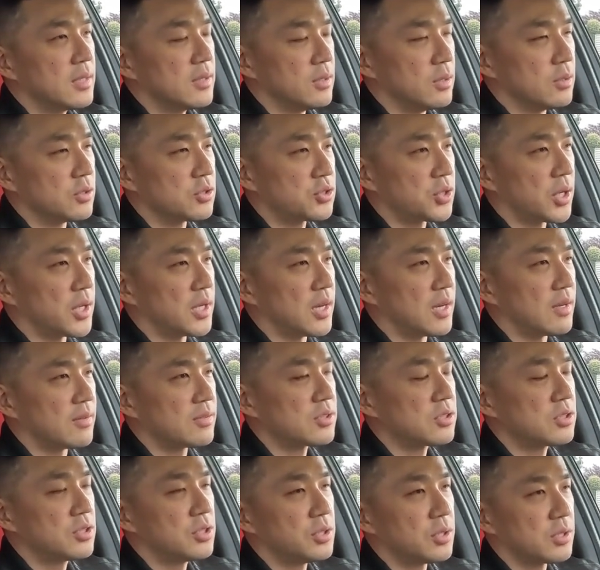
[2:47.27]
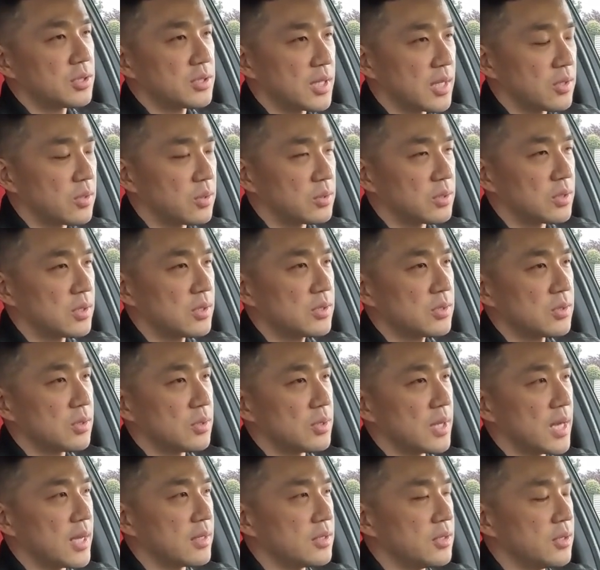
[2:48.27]
those trade-offs to your stakeholders
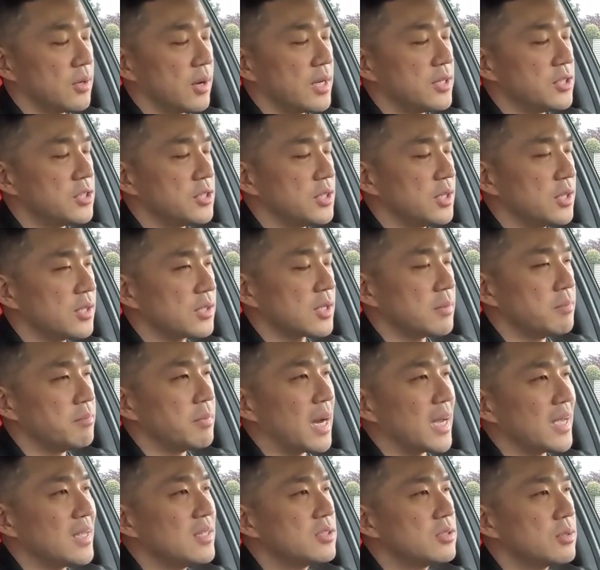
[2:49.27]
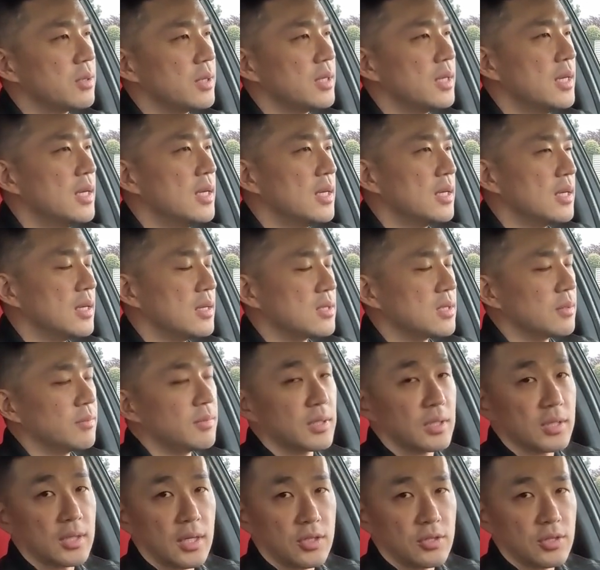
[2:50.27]
so that your engineers can buy into it is
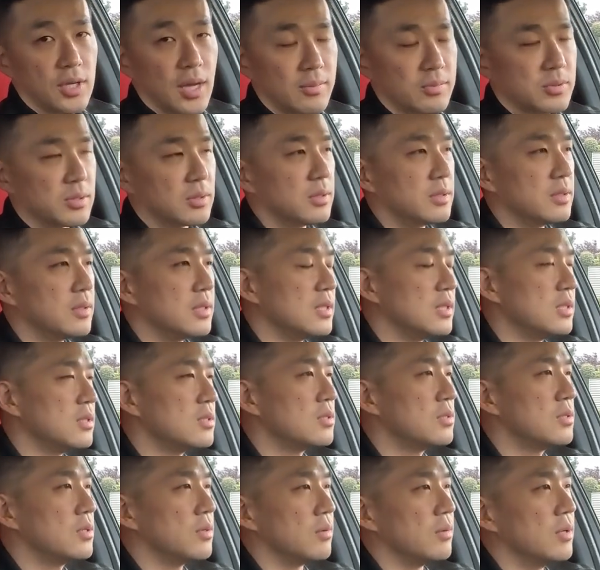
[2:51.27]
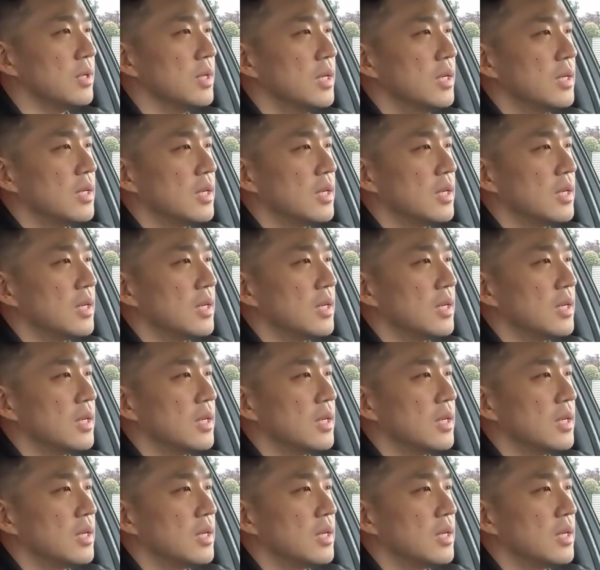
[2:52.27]
something that you absolutely need to do.